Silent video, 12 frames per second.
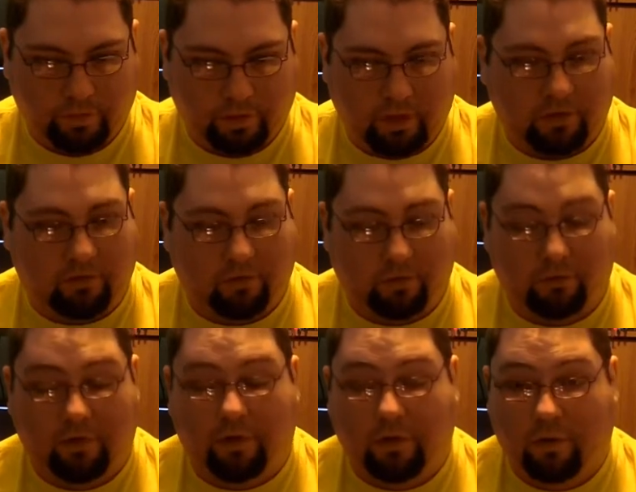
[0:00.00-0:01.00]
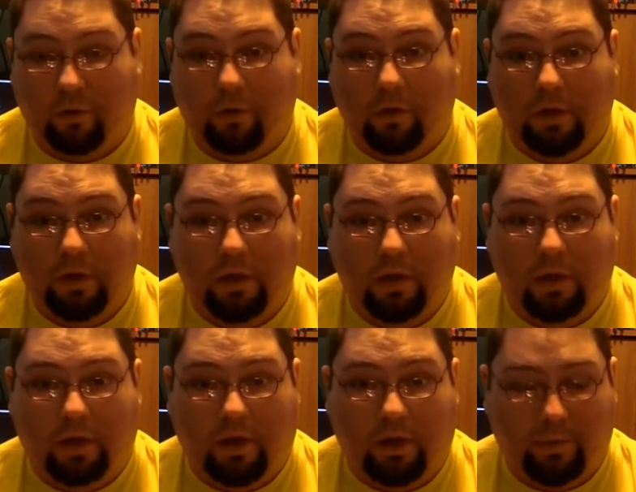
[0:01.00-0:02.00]
Excellent, very cool.
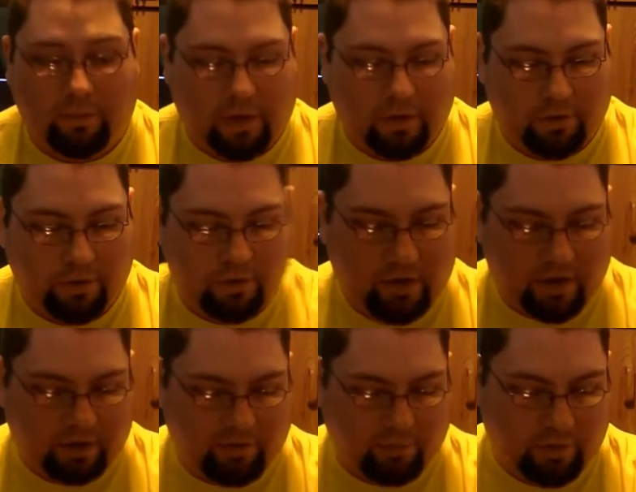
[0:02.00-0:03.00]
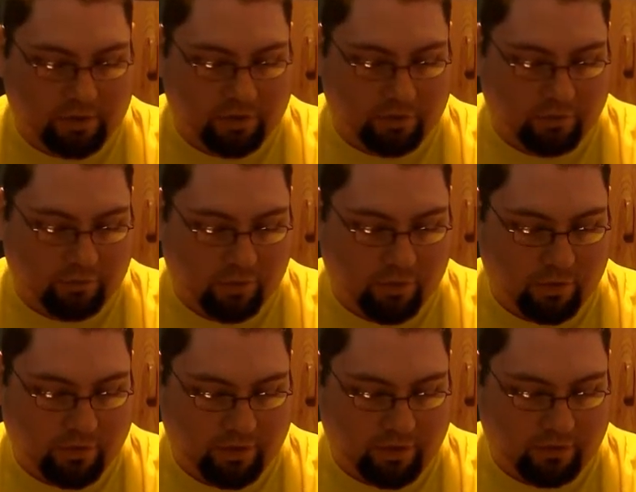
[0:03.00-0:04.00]
I know you guys have been looking
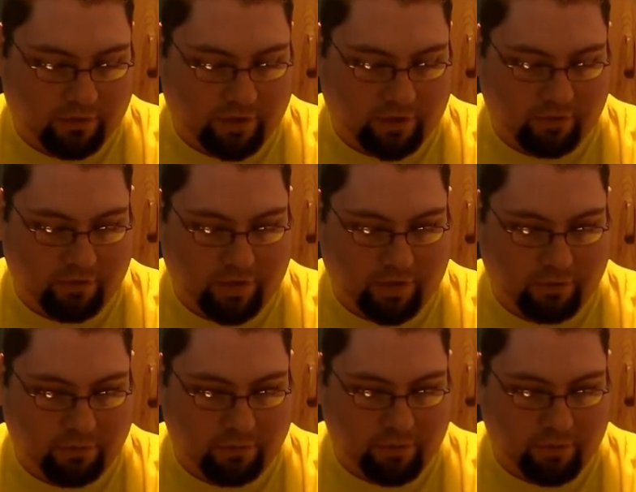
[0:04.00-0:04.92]
forward to this kind of a